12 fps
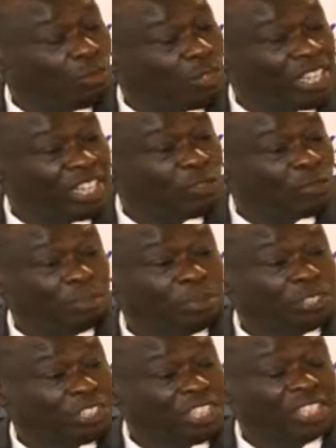you get to
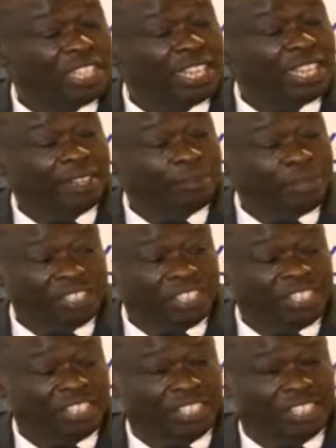appreciate their
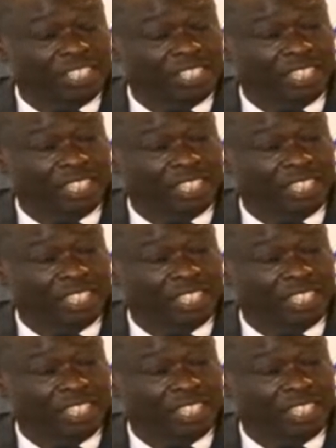capacity.